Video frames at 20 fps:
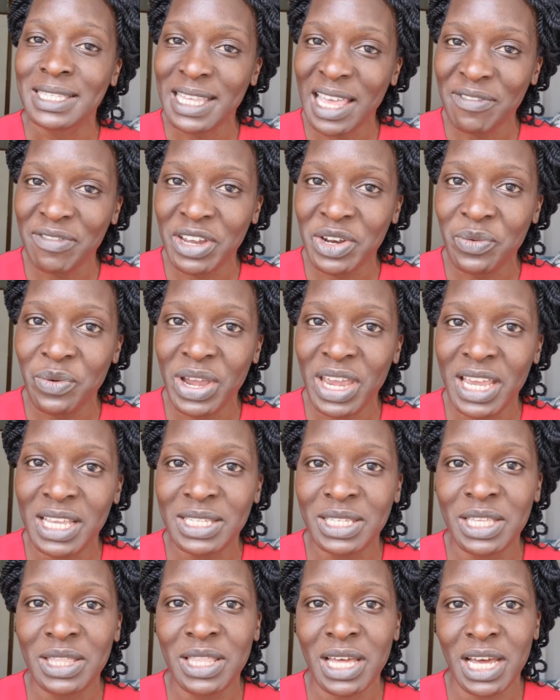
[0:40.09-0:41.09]
seven
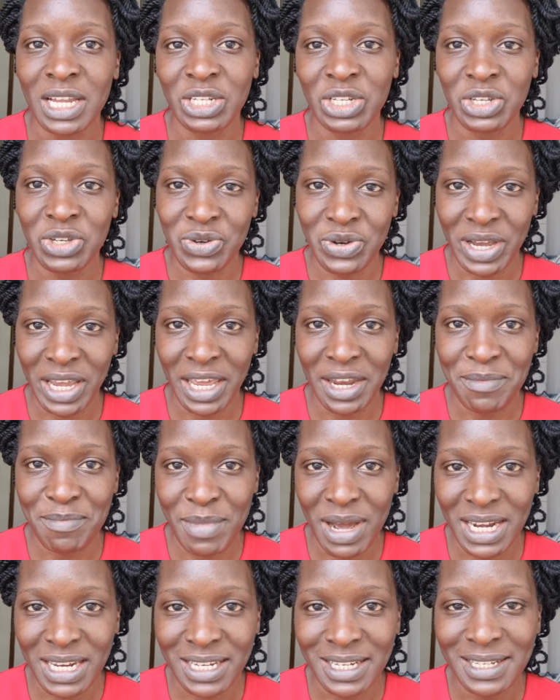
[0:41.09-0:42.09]
ways that you can
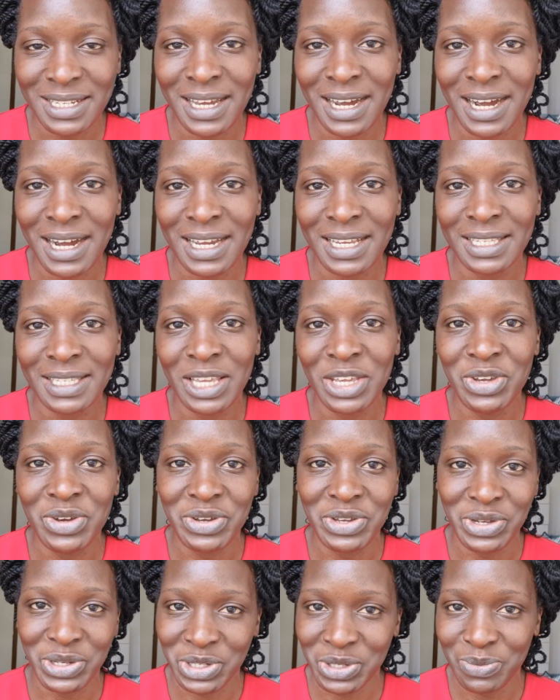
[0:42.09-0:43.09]
monetize
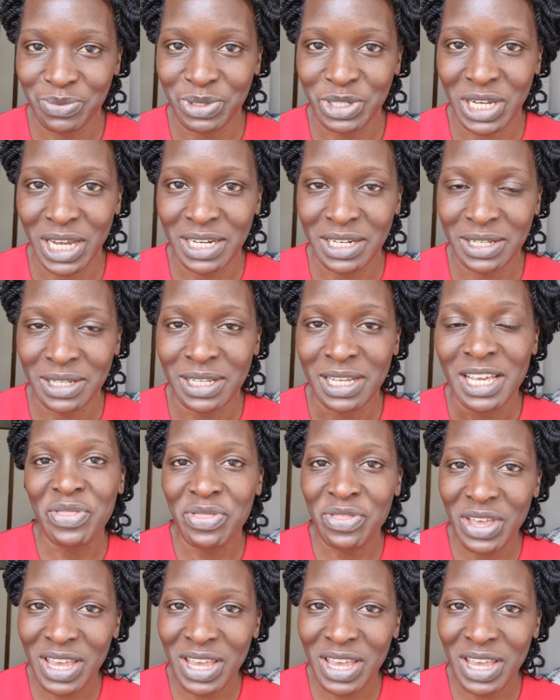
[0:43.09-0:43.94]
your youtube channel